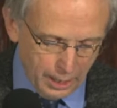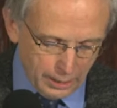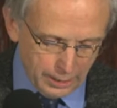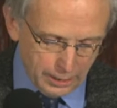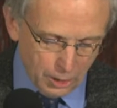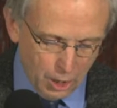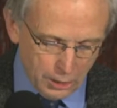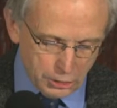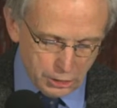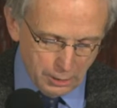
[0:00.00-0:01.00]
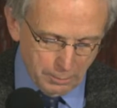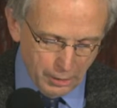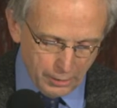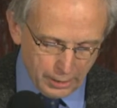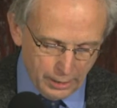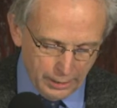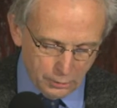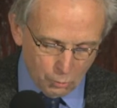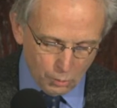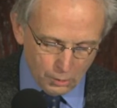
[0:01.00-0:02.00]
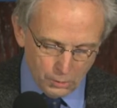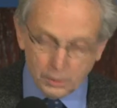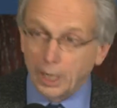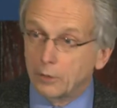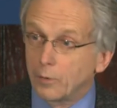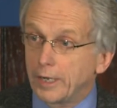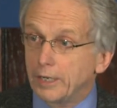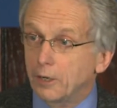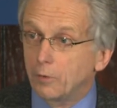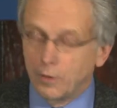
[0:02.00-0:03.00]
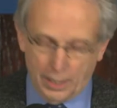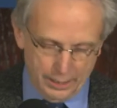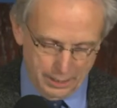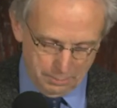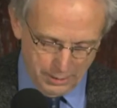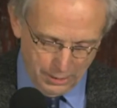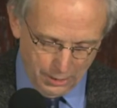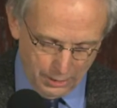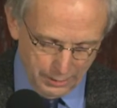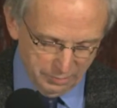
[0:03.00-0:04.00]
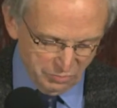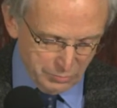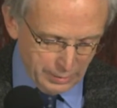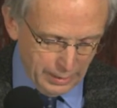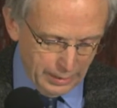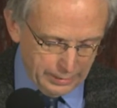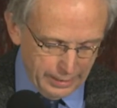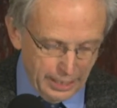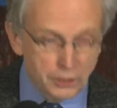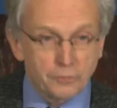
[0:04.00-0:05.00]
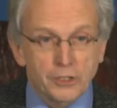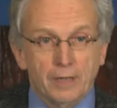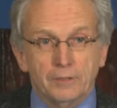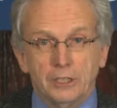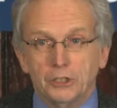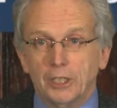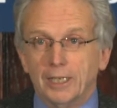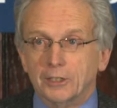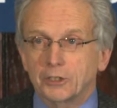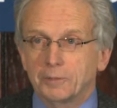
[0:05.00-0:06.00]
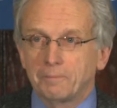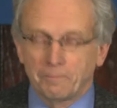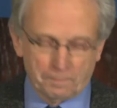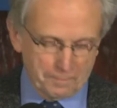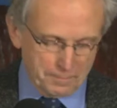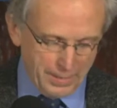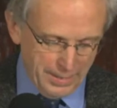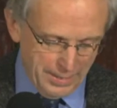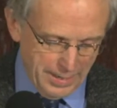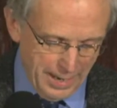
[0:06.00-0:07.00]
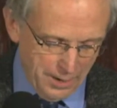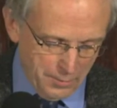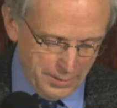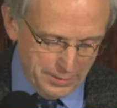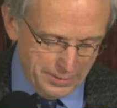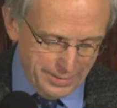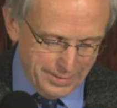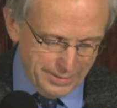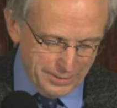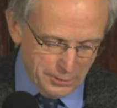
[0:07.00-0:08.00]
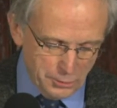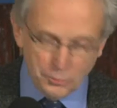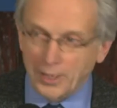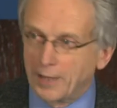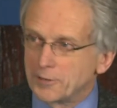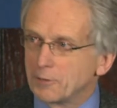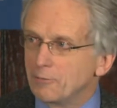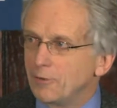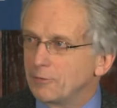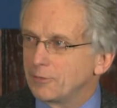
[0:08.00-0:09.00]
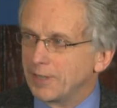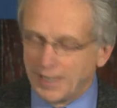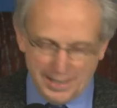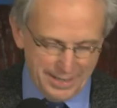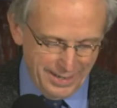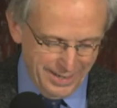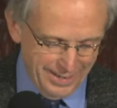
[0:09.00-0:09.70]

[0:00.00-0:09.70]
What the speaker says: Hottelet launched America and the World on radio, on NPR, at the age of 76. Now, in 2015,